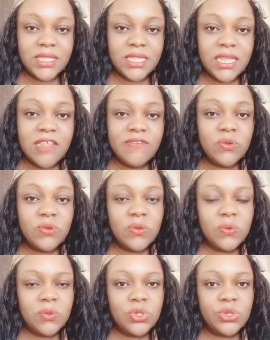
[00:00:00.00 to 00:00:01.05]
They left only
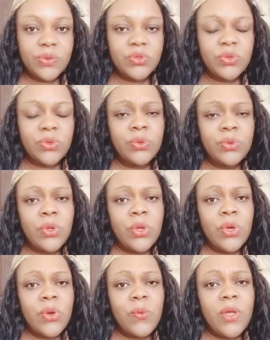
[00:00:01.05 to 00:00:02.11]
one shop. So,
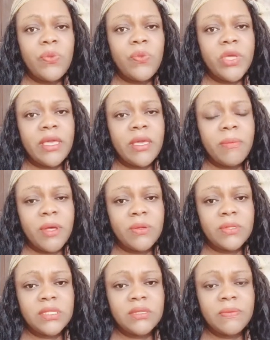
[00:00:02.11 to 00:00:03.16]
when we came
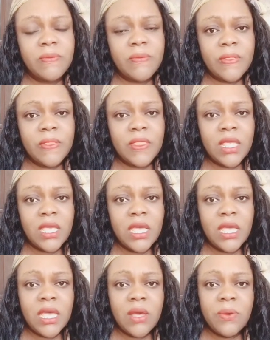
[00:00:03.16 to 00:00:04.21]

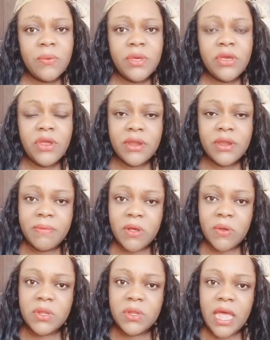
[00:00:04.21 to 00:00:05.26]
out, we heard
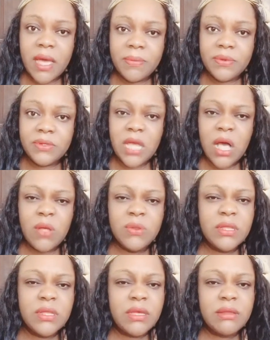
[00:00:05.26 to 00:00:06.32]
about what happened, how
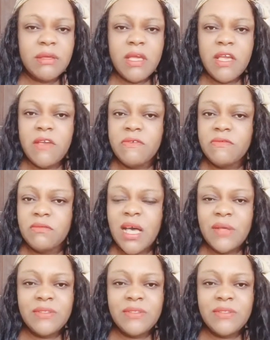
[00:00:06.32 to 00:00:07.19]
they, how